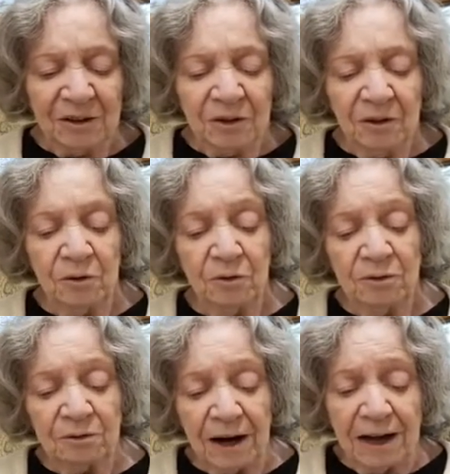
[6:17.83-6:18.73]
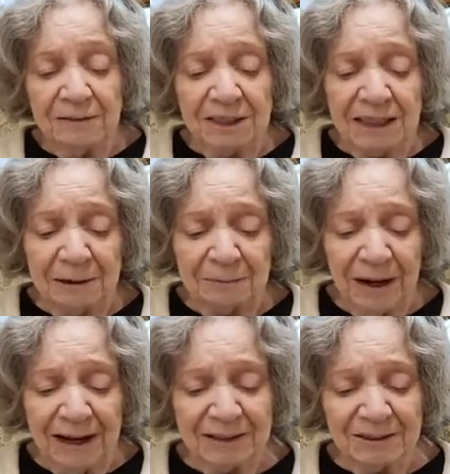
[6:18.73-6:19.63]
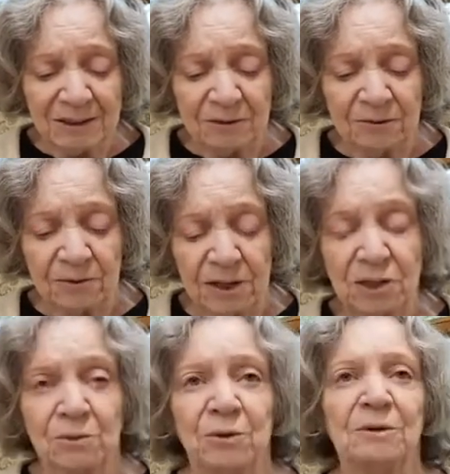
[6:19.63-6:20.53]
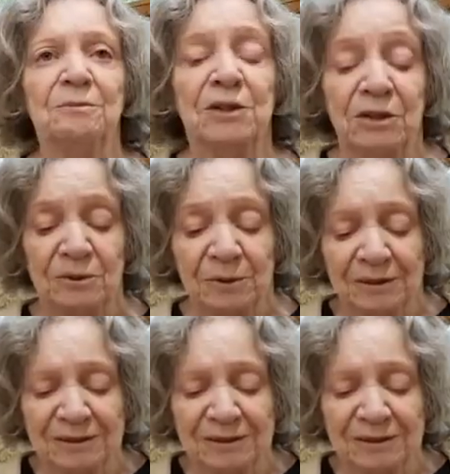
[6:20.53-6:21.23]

who thrives on piles of fresh, warm manure.